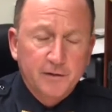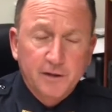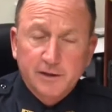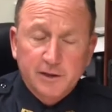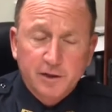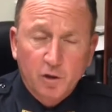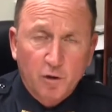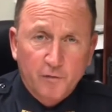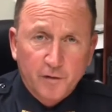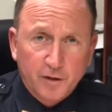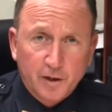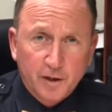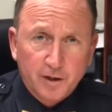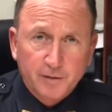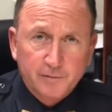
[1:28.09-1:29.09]
doesn't know if they're
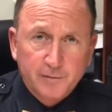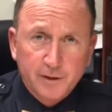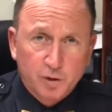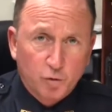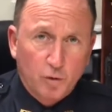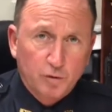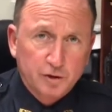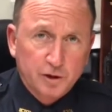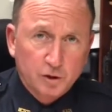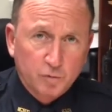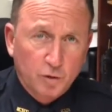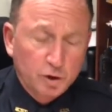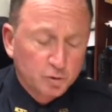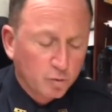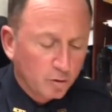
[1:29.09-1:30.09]
going to be crossing the
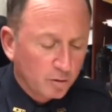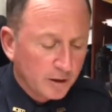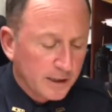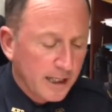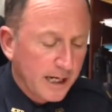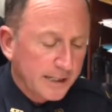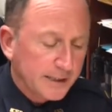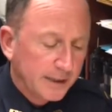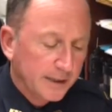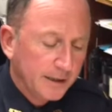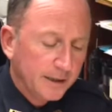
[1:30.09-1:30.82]
crosswalk or not.